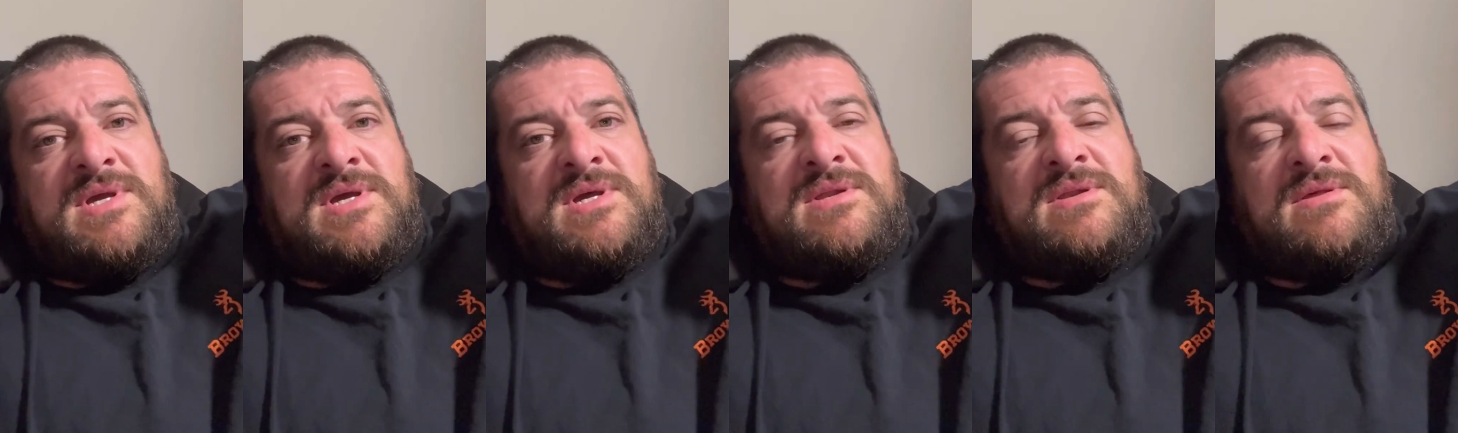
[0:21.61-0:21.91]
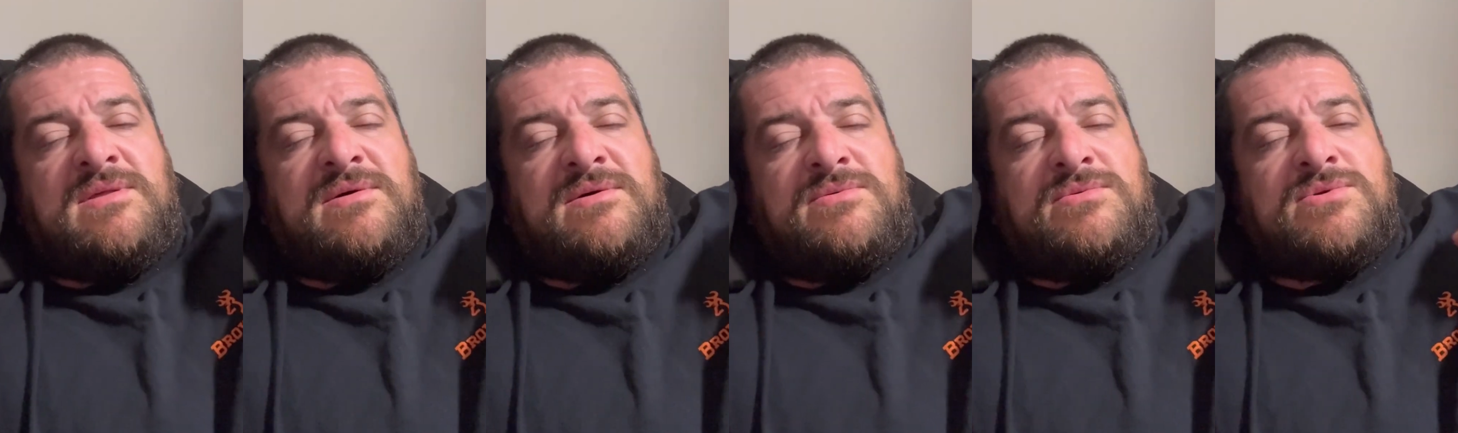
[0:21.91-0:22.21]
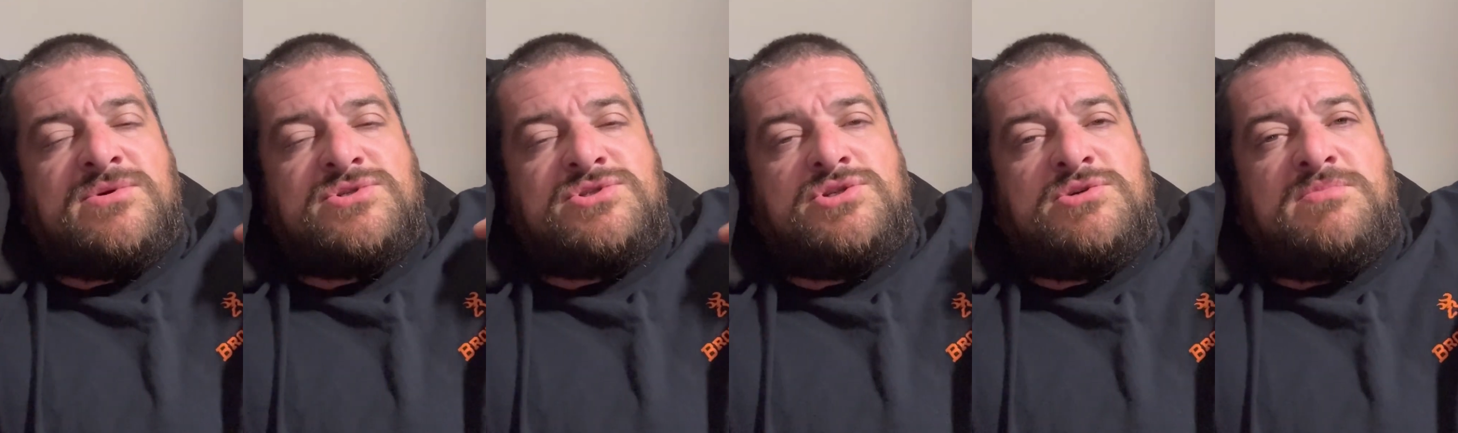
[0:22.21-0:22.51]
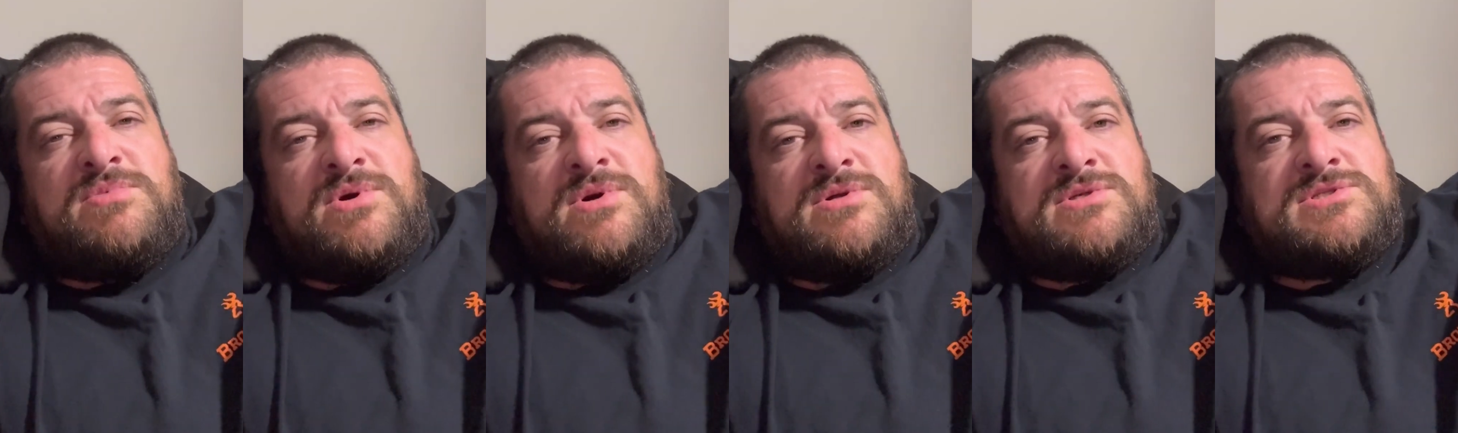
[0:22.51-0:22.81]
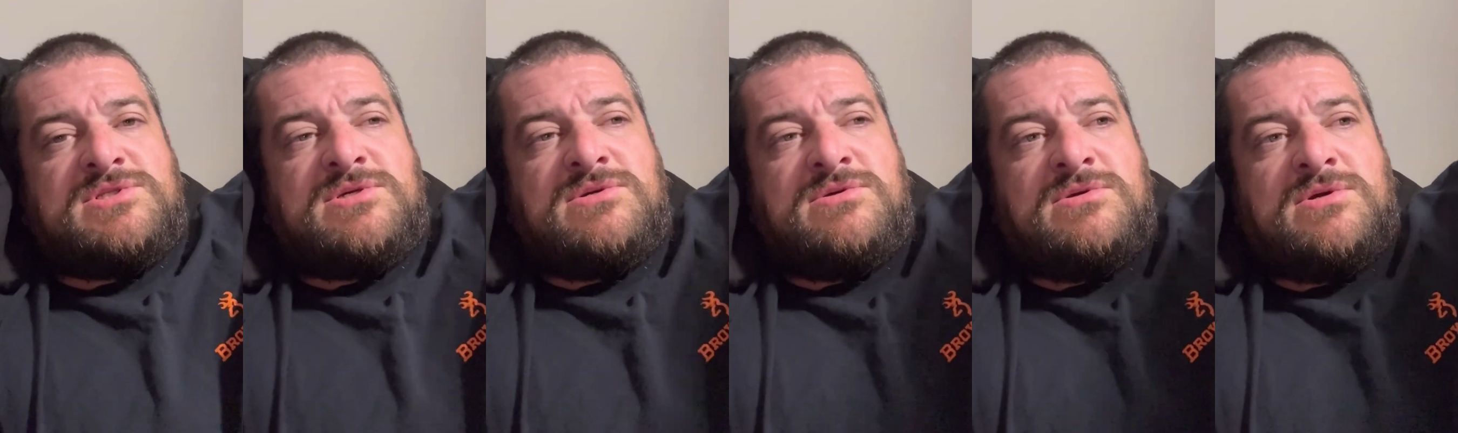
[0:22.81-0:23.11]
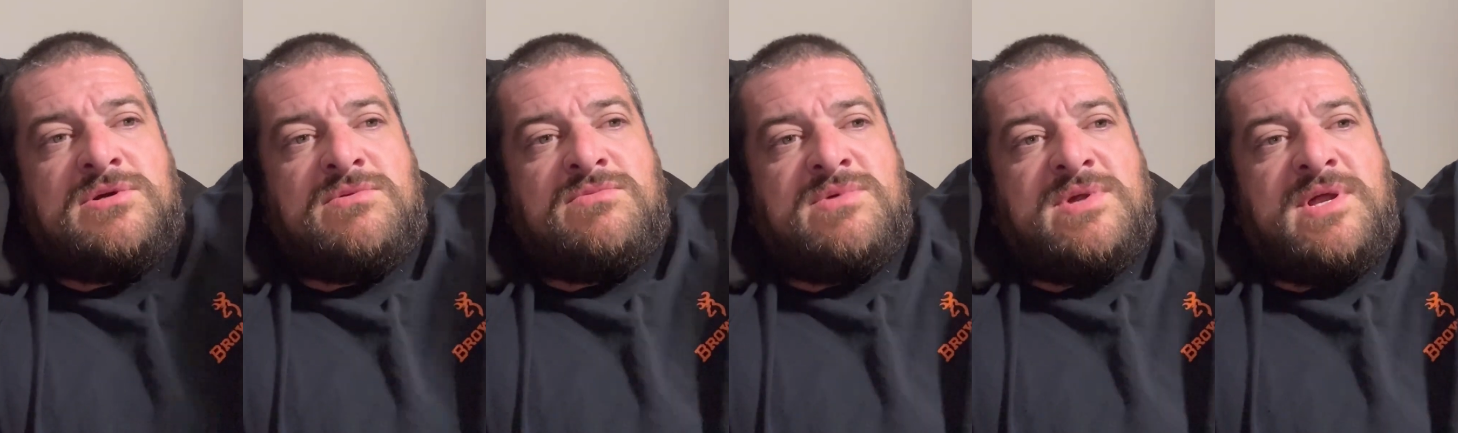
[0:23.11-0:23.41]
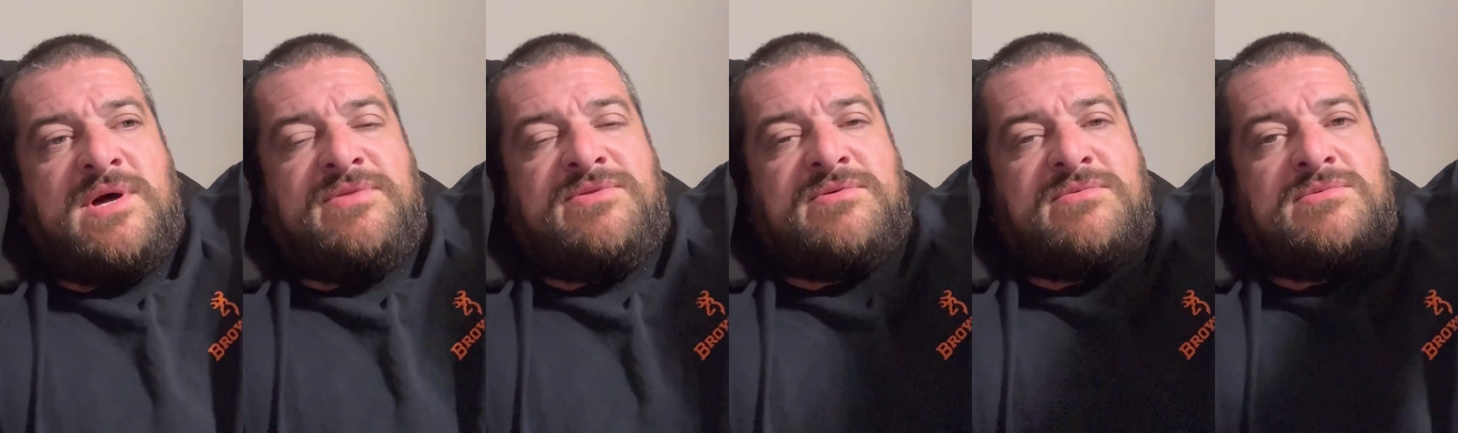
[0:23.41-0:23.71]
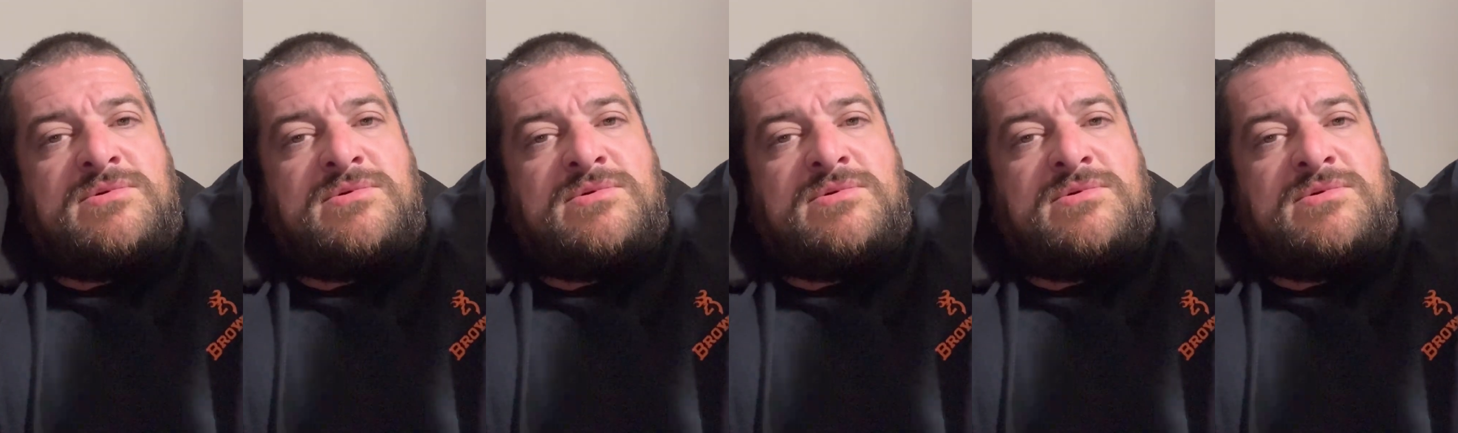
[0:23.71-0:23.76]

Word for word: end of the horseshoe part so you could rent out the